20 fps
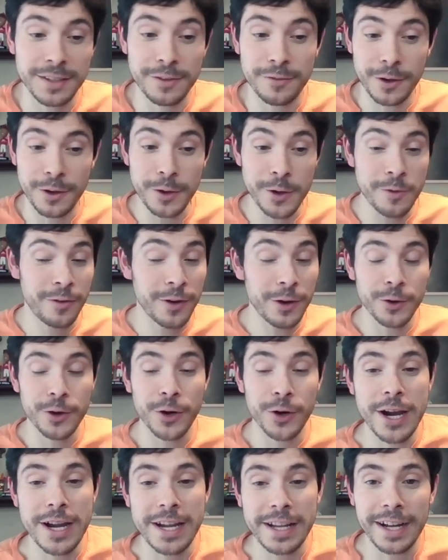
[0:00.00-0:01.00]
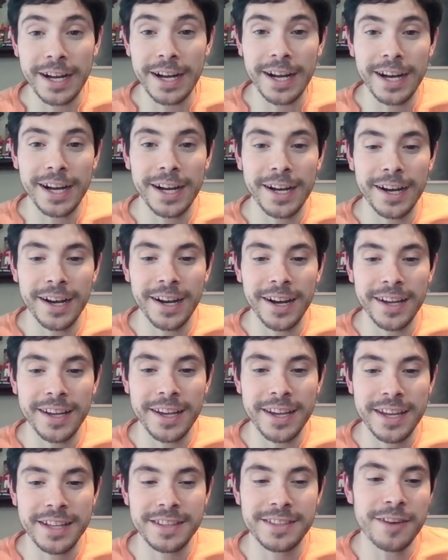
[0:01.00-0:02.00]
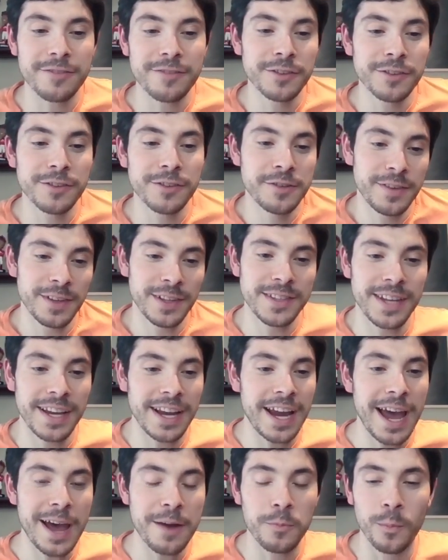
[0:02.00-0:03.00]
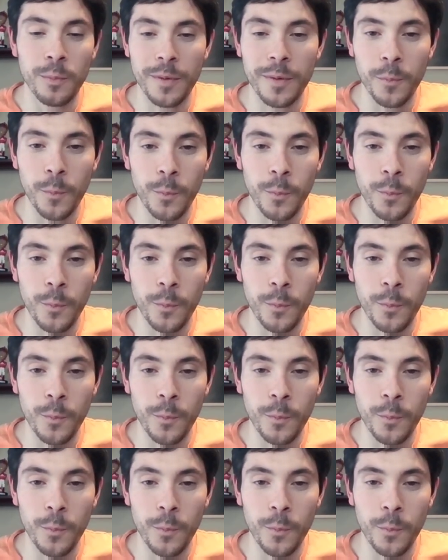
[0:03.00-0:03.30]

felt great. It definitely feels like I had,